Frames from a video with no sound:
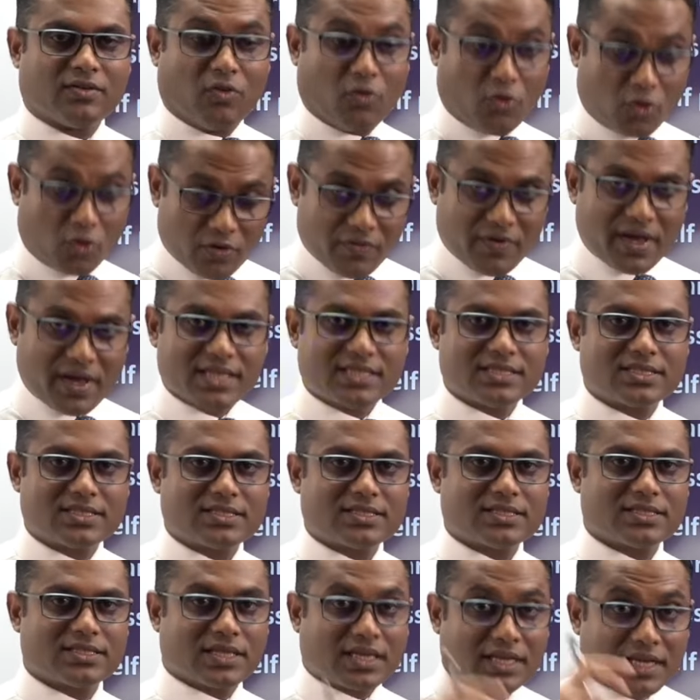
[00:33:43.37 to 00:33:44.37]

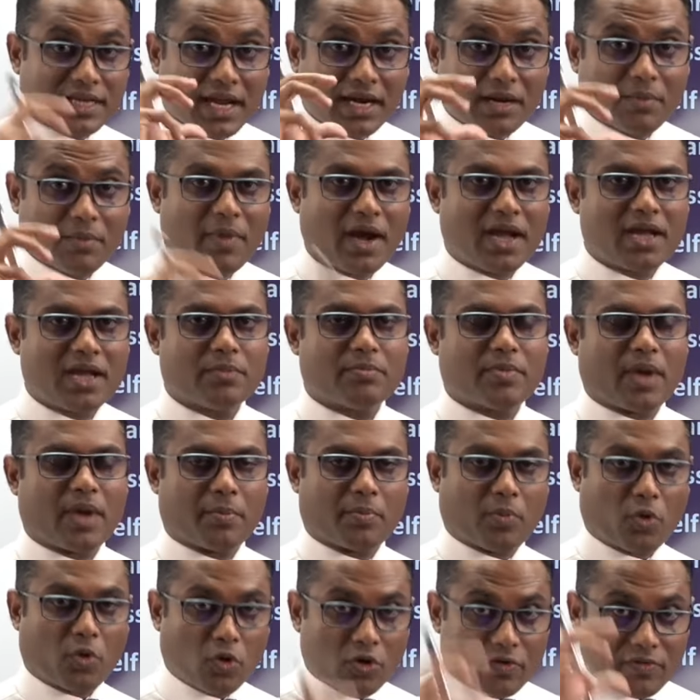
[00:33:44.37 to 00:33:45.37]
Always create a mind
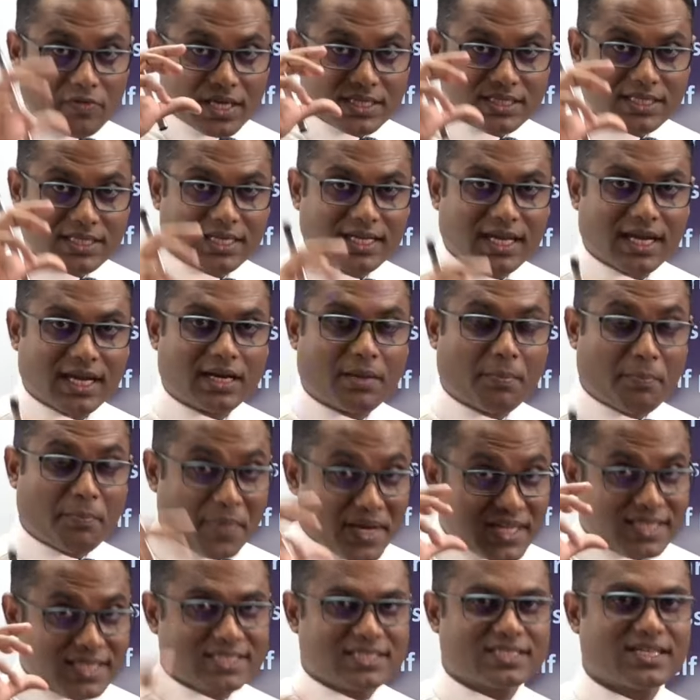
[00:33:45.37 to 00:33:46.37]
map, always create a
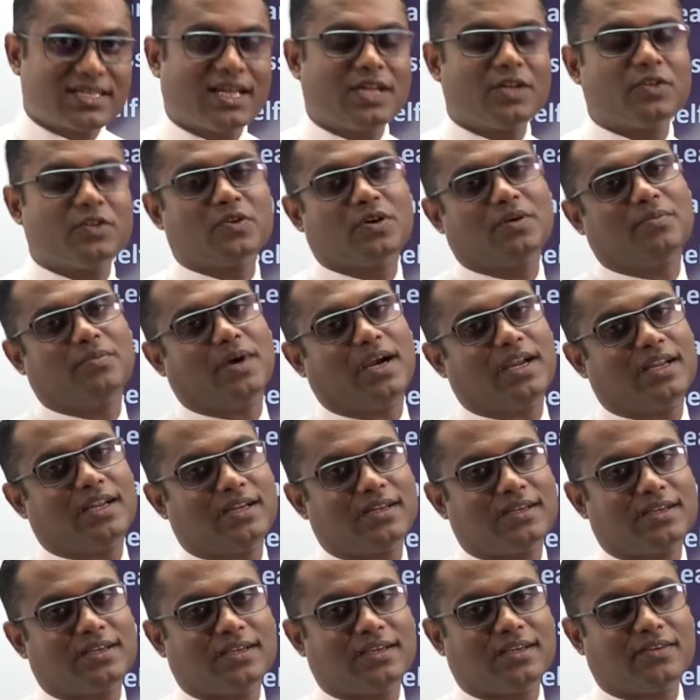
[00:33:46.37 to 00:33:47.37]
picture in your mind
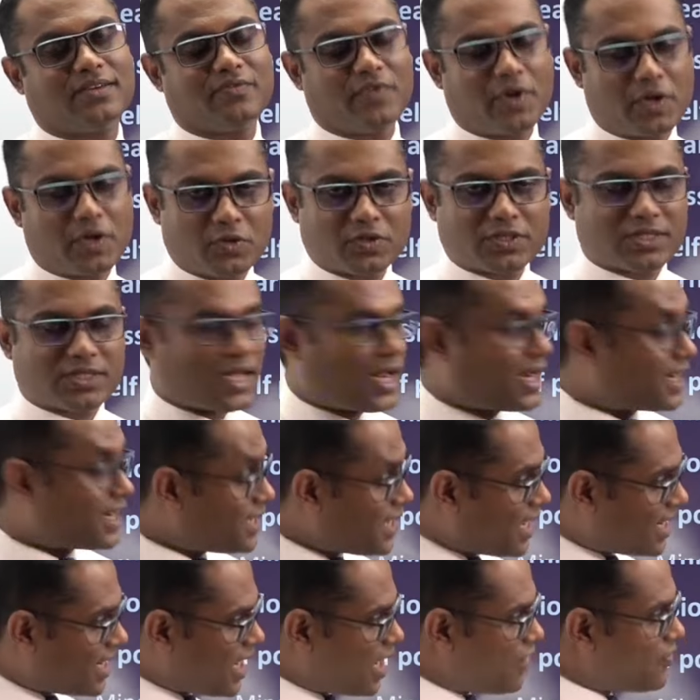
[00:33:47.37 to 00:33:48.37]
when you
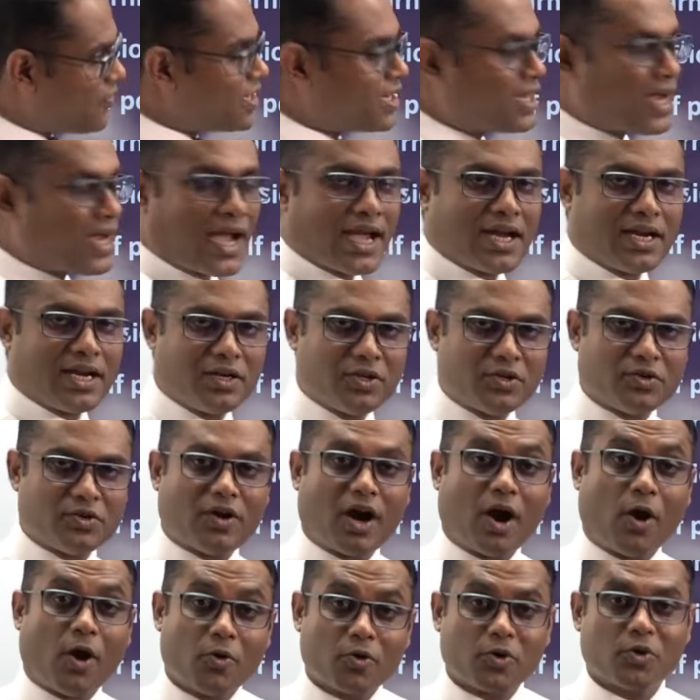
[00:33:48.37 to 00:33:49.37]
study, and I will guide
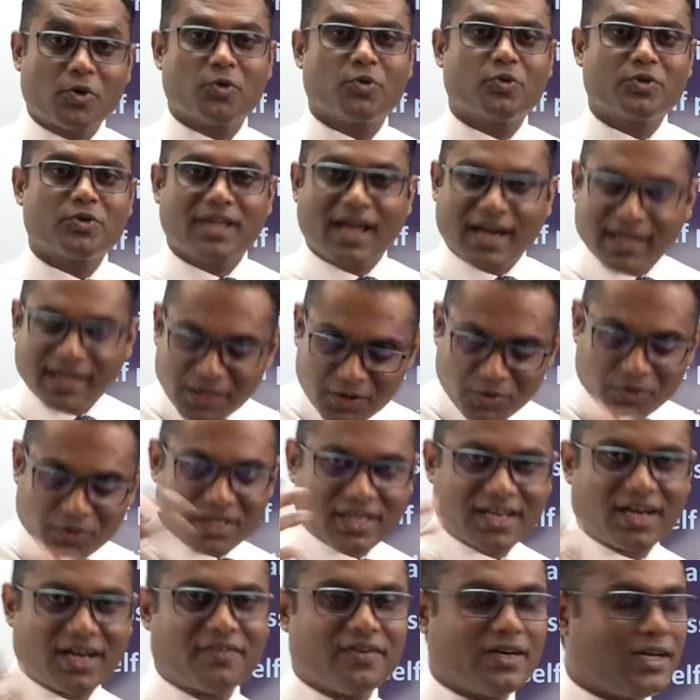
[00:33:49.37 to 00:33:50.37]
you how to do that
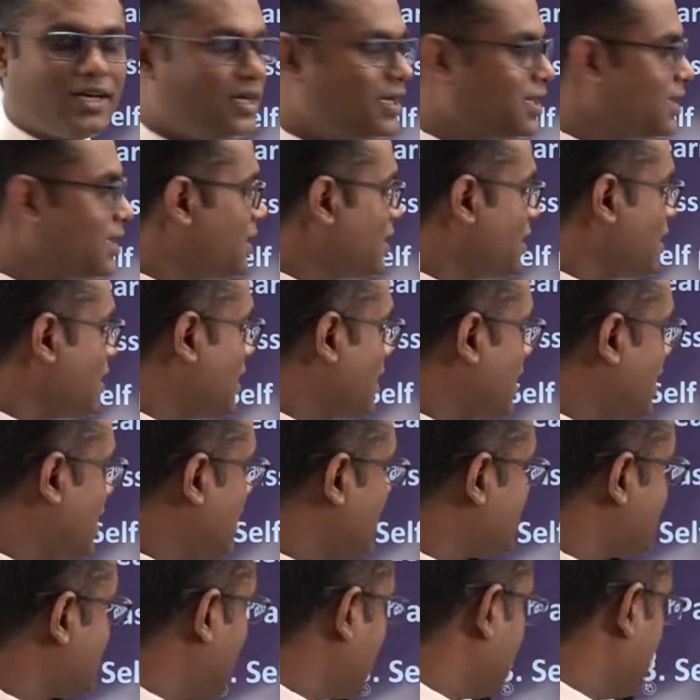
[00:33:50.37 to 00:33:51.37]
during
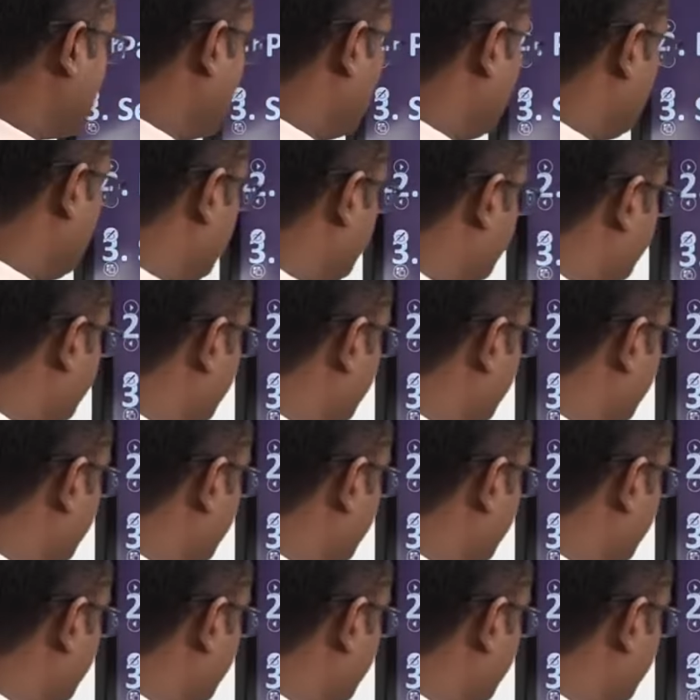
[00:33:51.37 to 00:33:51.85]
our session.